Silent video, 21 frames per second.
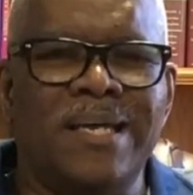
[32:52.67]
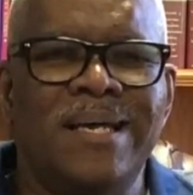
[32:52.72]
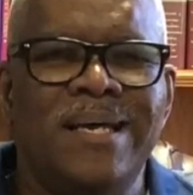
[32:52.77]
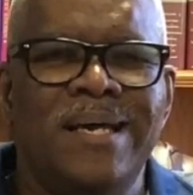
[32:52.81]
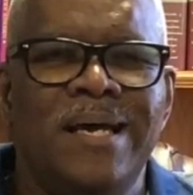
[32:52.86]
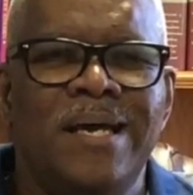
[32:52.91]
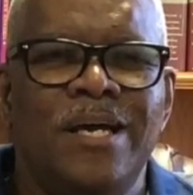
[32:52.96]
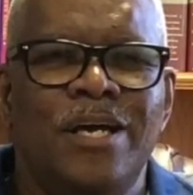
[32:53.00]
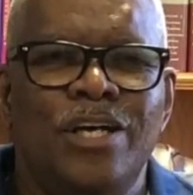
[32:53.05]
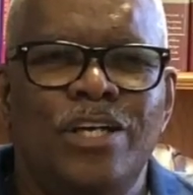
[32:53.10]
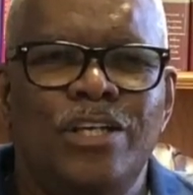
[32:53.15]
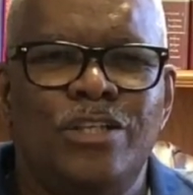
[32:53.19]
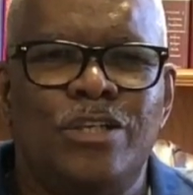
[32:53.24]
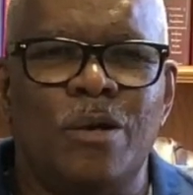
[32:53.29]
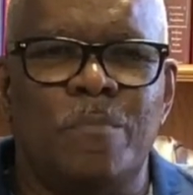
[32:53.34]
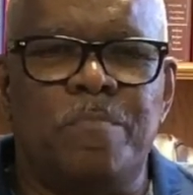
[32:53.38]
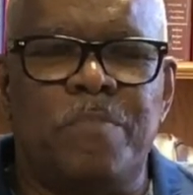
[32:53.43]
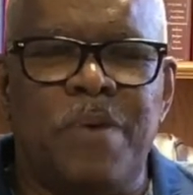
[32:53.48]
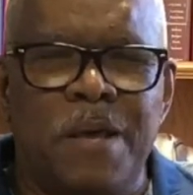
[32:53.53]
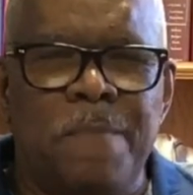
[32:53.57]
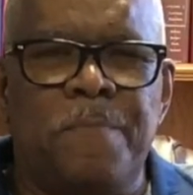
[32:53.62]
to
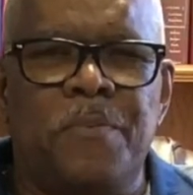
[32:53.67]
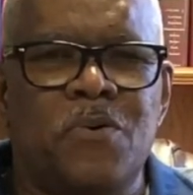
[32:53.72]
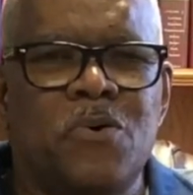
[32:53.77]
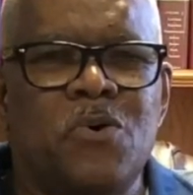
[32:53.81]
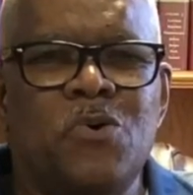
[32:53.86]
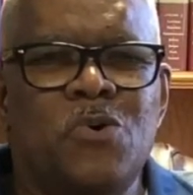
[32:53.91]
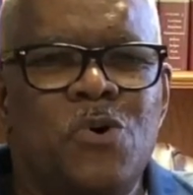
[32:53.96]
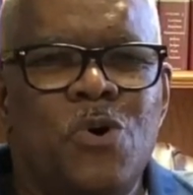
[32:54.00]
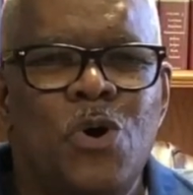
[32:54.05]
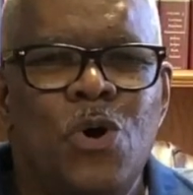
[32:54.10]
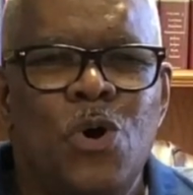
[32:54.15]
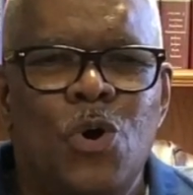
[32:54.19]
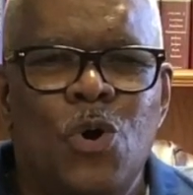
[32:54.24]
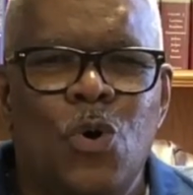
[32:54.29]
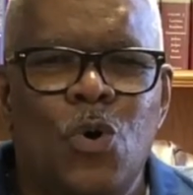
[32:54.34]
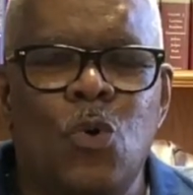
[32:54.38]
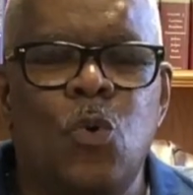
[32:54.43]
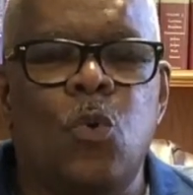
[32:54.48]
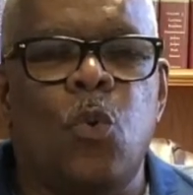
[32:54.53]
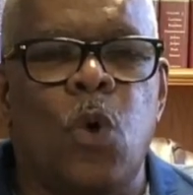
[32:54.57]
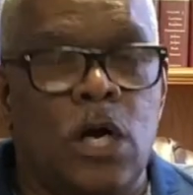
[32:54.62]
people who
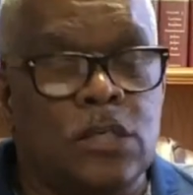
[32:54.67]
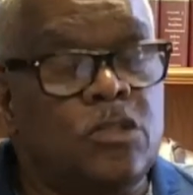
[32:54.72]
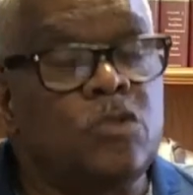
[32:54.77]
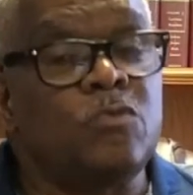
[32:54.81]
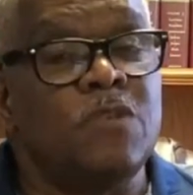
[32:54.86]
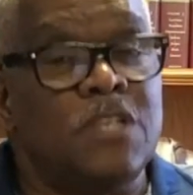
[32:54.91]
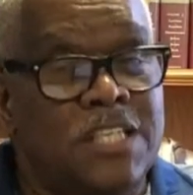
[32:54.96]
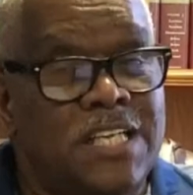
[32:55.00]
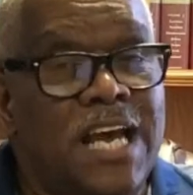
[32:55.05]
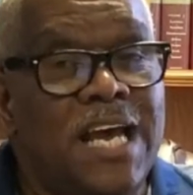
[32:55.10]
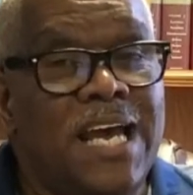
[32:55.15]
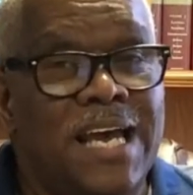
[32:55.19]
once were dead,